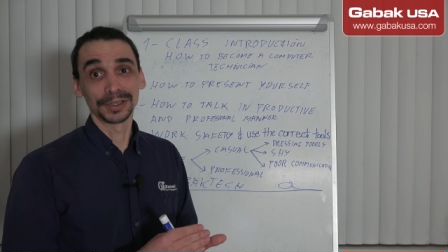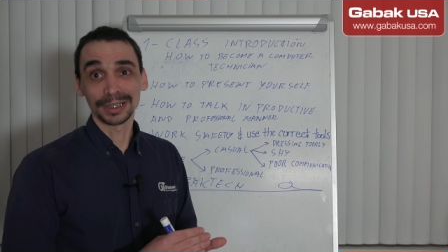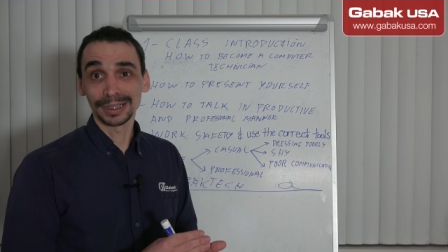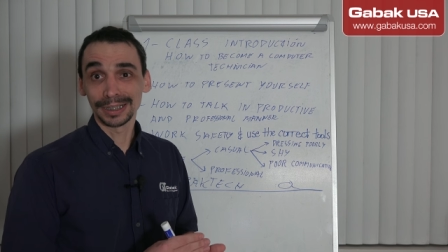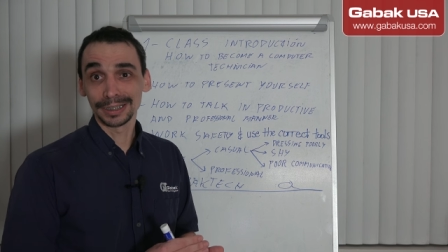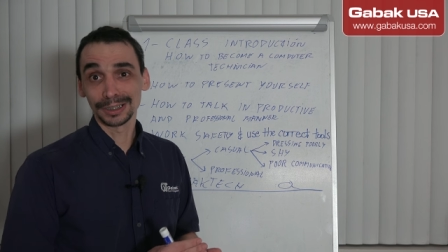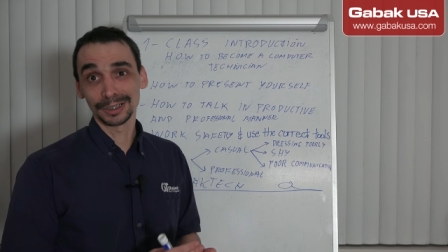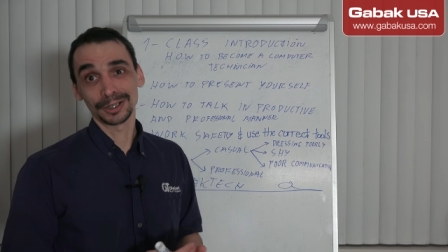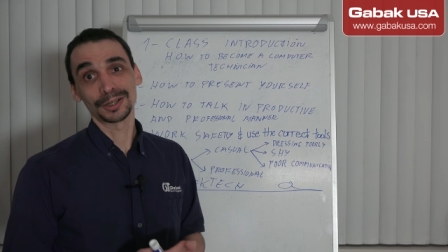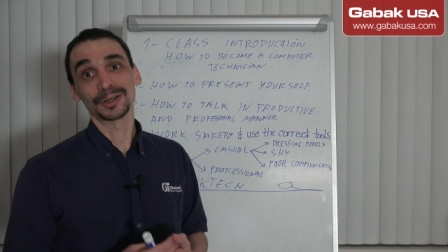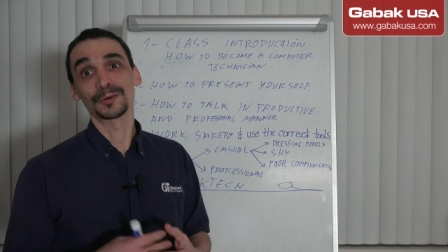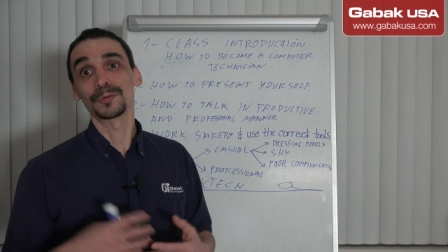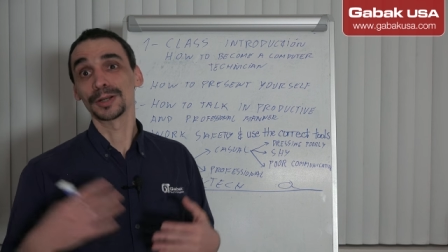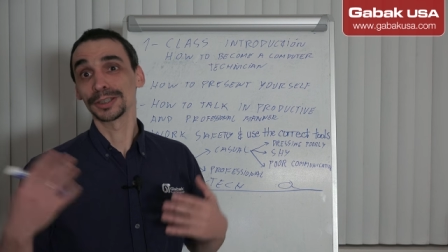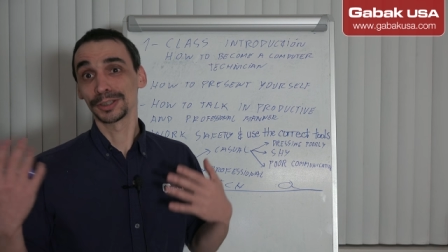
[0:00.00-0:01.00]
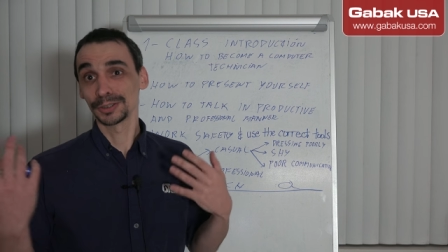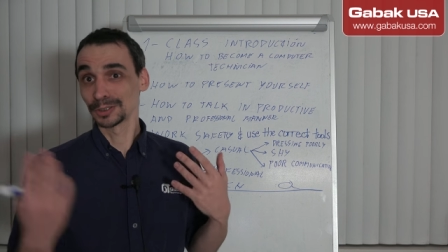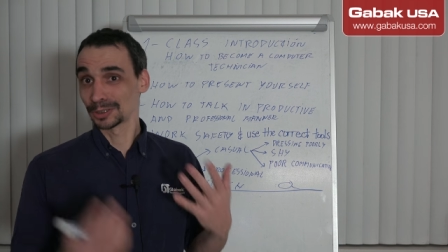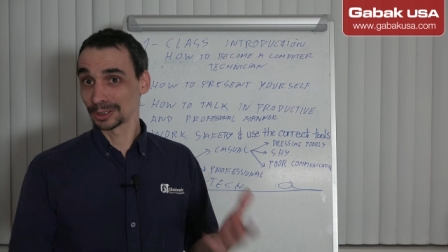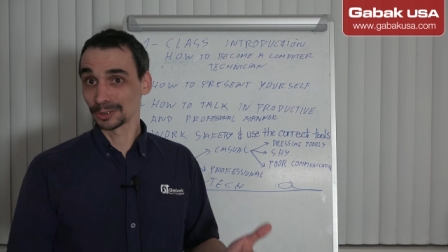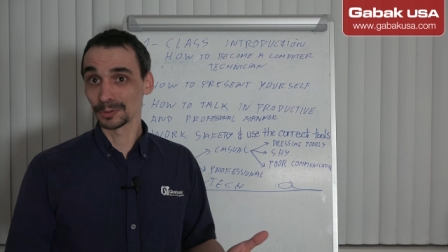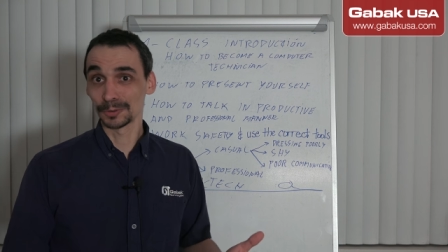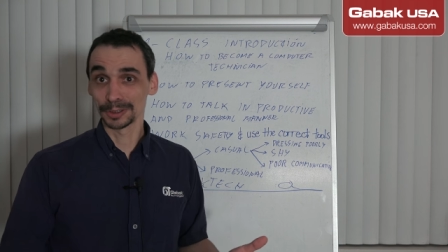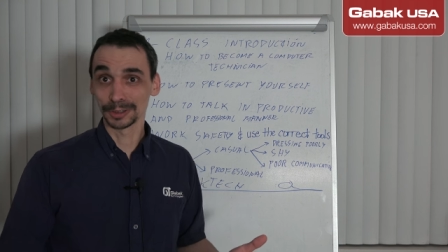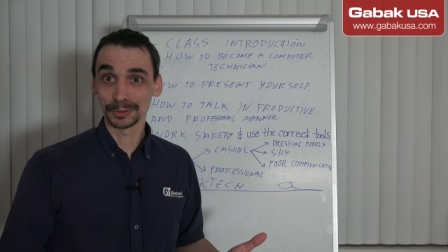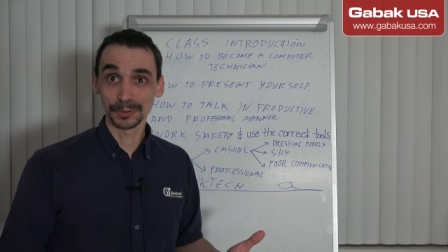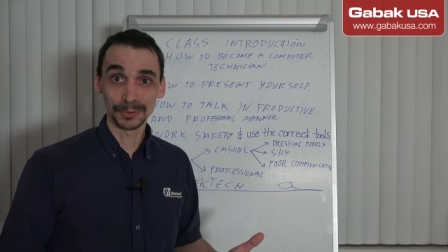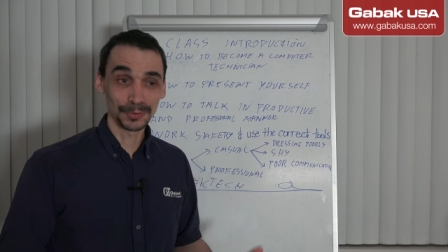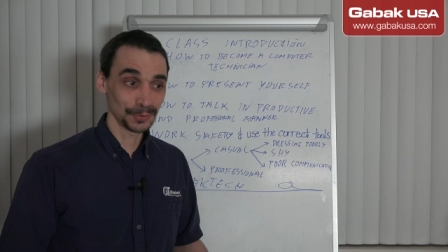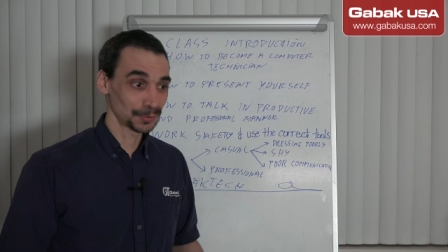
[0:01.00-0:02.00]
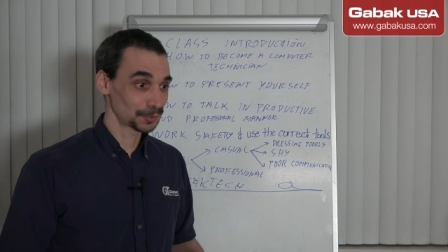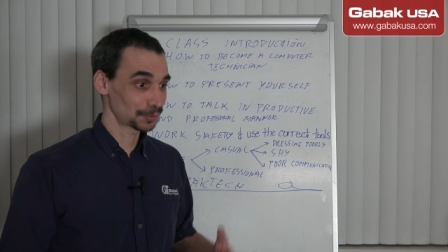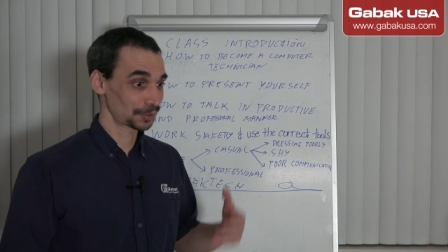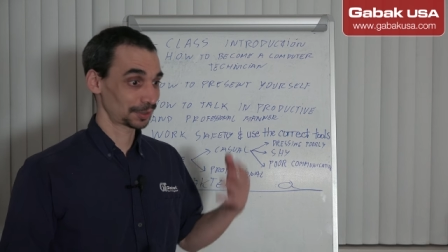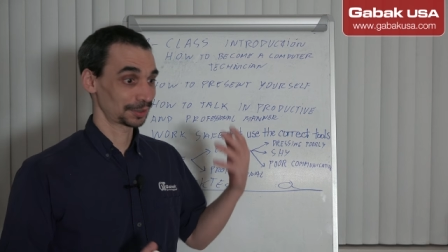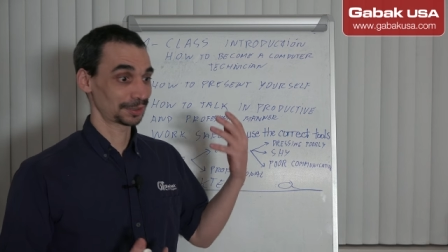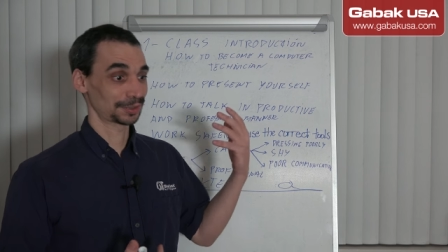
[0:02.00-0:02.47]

clear what you are going to do,